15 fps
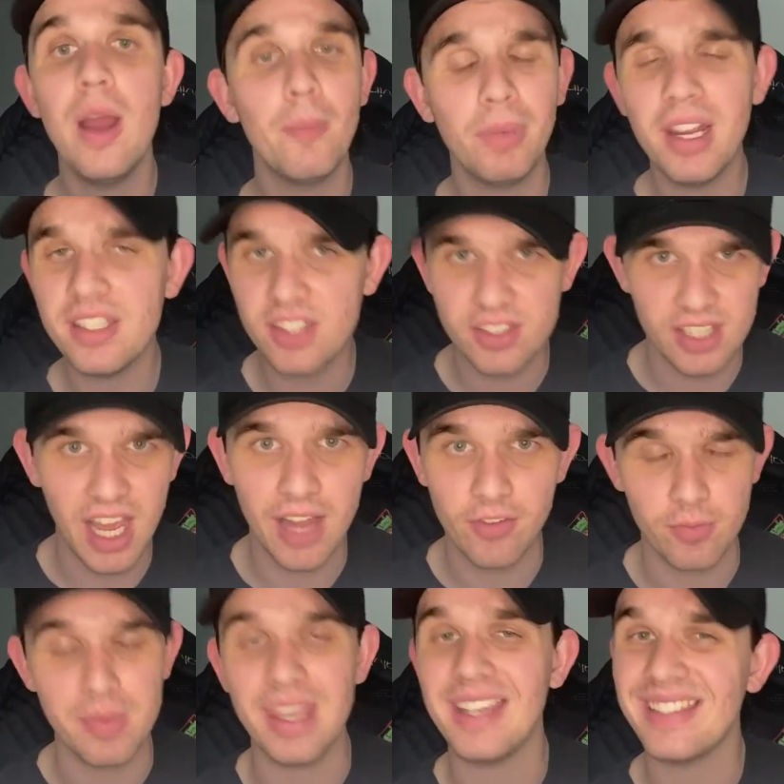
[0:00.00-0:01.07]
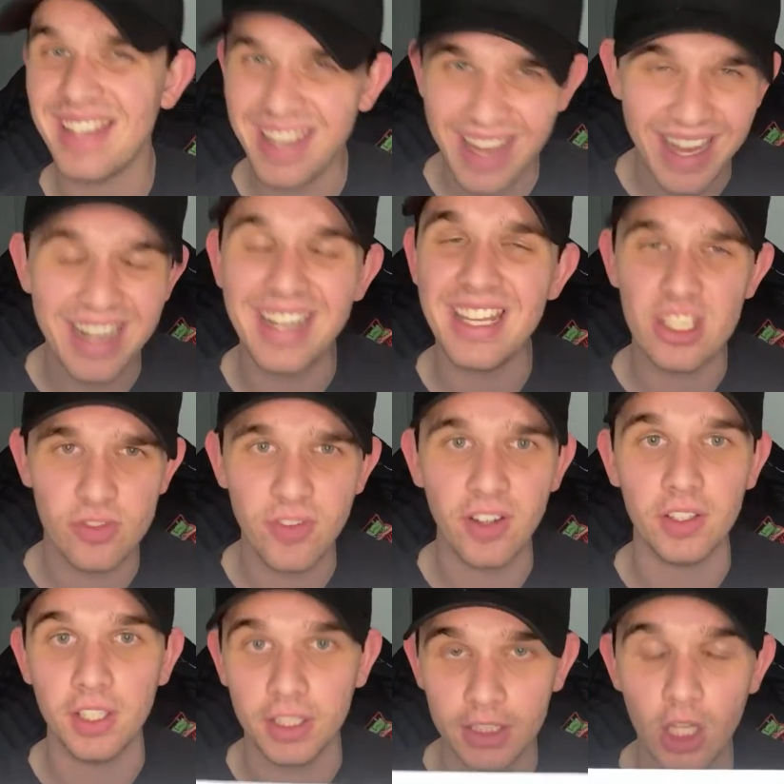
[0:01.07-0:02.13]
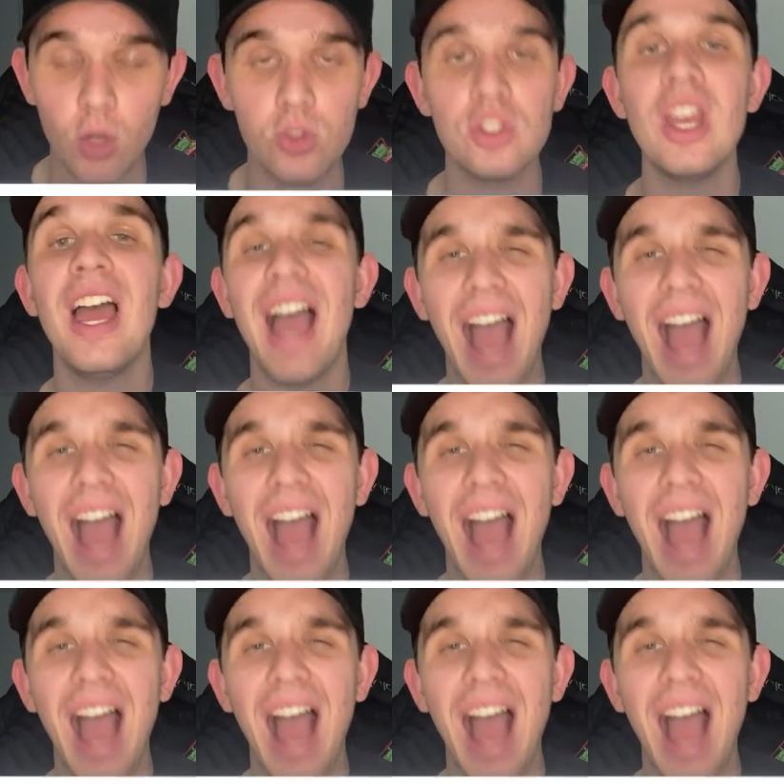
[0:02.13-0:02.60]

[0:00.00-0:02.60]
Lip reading: breaks the tie for me because, again, it is fairly close.